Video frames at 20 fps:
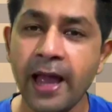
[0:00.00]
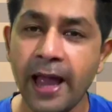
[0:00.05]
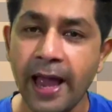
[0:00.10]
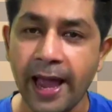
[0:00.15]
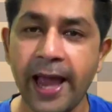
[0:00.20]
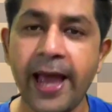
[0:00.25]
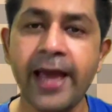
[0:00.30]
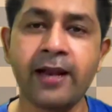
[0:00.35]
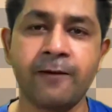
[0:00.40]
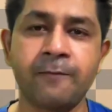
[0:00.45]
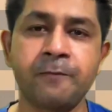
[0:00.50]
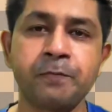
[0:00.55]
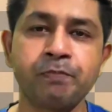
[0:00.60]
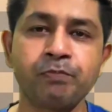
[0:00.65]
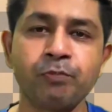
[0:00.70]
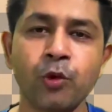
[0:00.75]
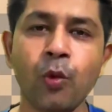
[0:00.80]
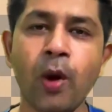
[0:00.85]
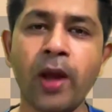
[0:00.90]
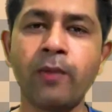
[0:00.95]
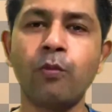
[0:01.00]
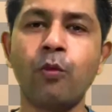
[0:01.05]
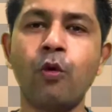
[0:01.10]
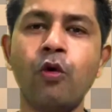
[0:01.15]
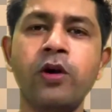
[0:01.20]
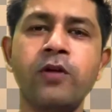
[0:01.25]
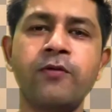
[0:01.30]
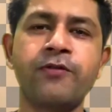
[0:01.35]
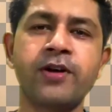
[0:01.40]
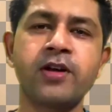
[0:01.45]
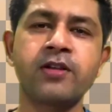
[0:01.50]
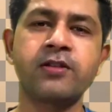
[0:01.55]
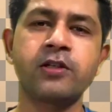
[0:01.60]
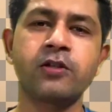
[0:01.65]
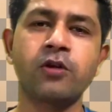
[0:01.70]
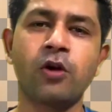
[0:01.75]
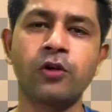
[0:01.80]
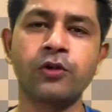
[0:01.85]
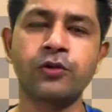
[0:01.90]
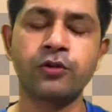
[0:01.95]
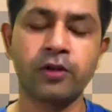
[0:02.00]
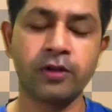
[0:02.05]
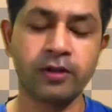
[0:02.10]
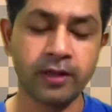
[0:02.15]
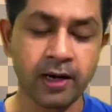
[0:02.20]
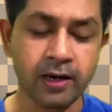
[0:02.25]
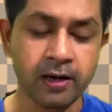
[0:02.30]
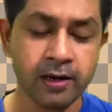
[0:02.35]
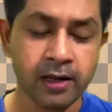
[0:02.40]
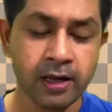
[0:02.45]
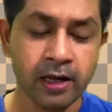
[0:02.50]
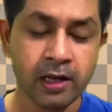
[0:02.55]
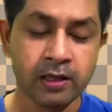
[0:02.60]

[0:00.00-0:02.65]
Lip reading: And one more difference is also there.